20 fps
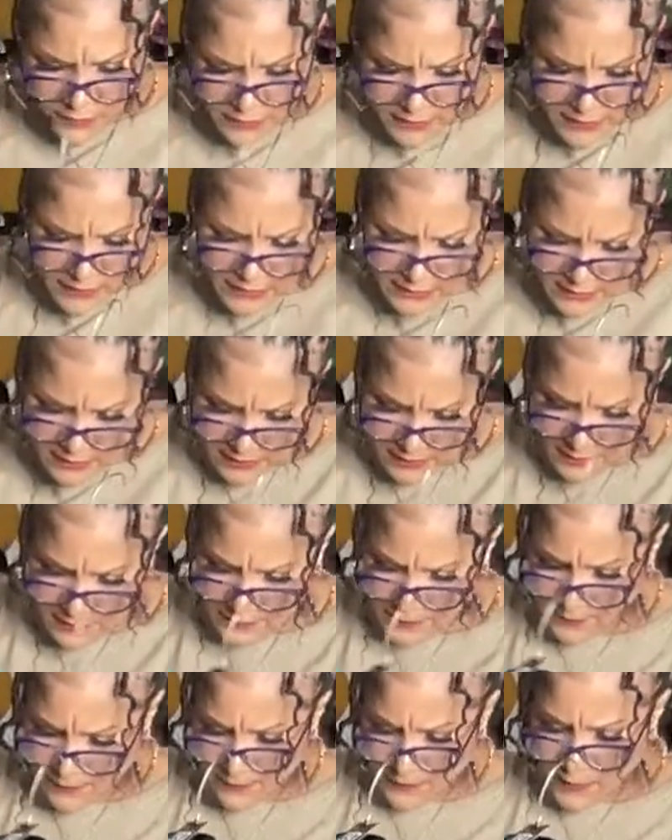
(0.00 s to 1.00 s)
dress.
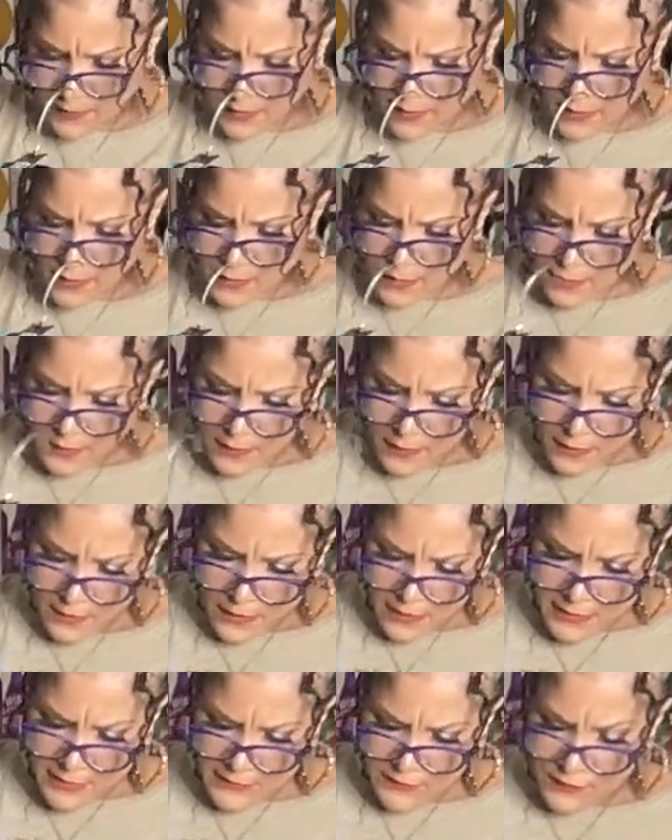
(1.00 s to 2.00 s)

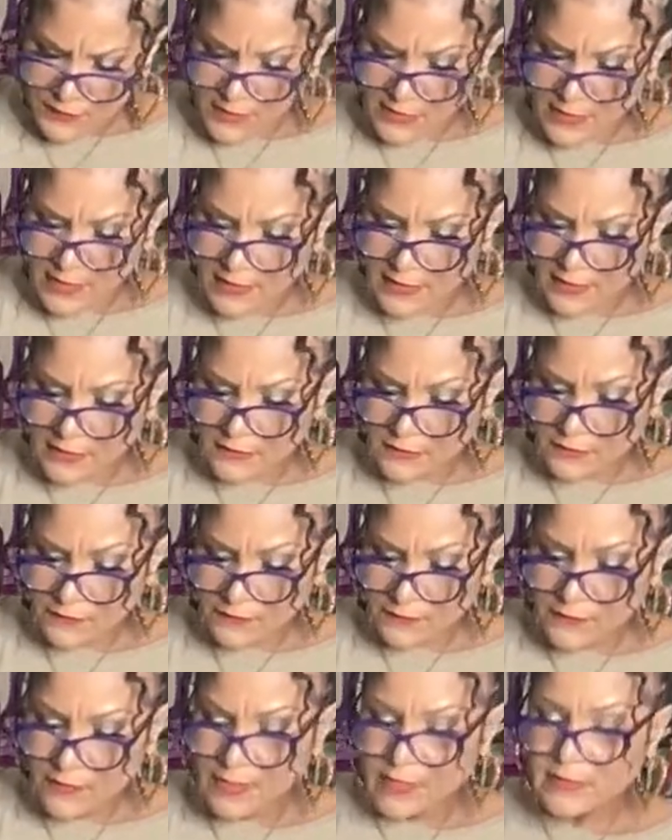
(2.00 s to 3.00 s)
It's V-neck in the
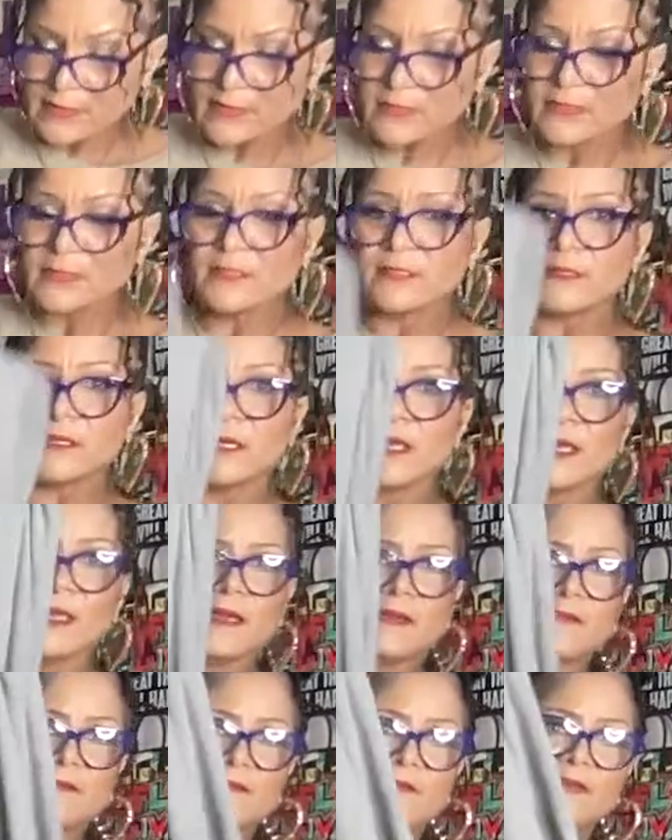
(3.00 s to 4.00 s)
front
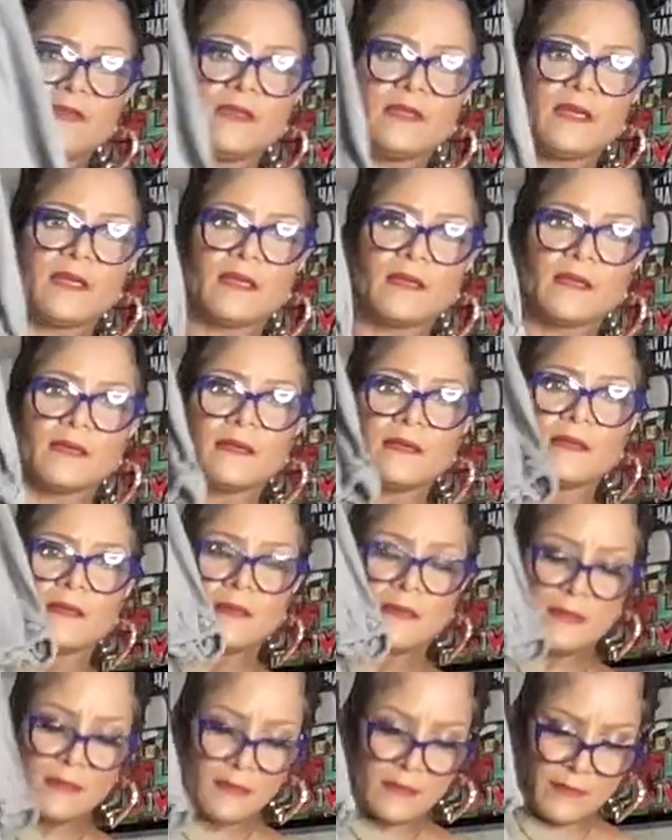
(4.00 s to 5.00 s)
and V-neck
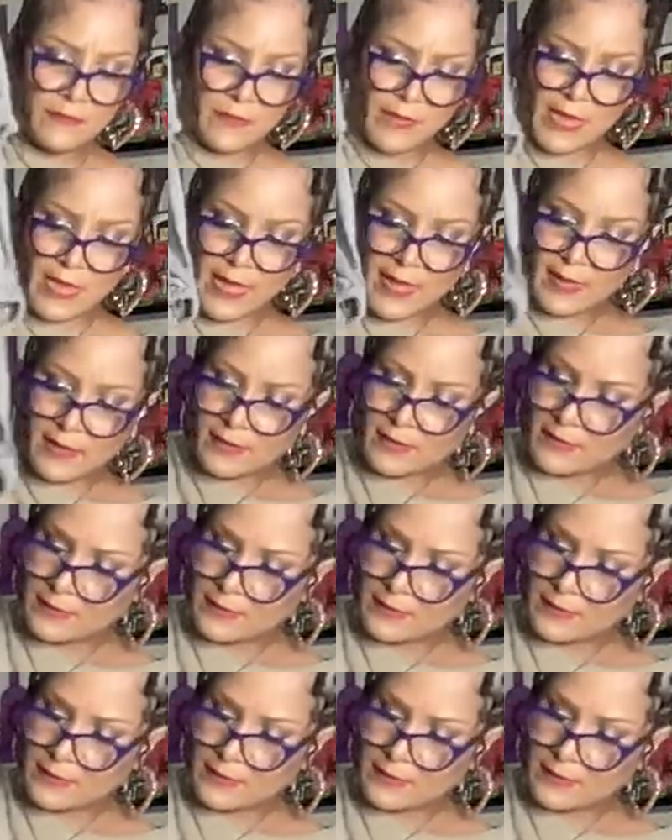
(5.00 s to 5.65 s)
in the back.